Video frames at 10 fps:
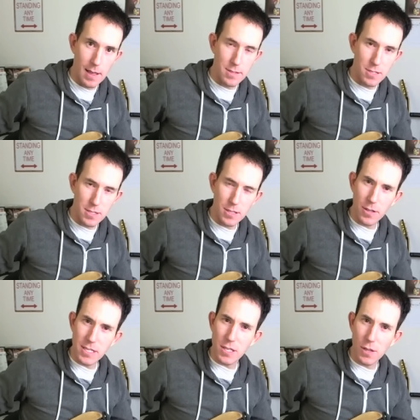still
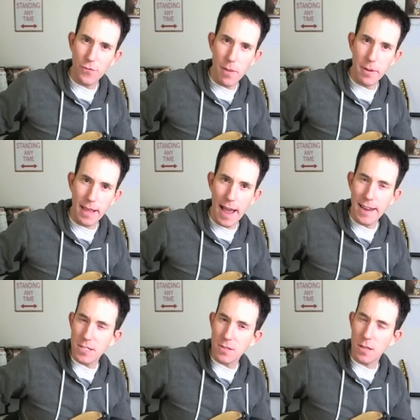there's still a fair bit of
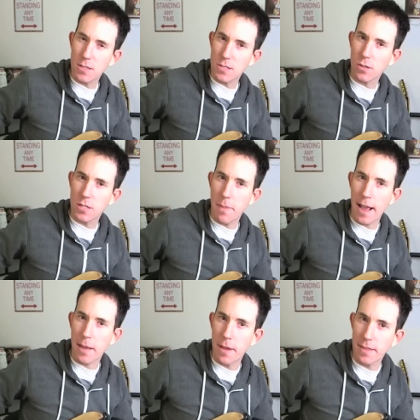gain it's, it's knocked it
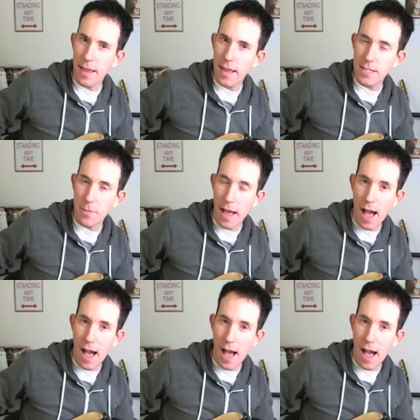back a bit there it's about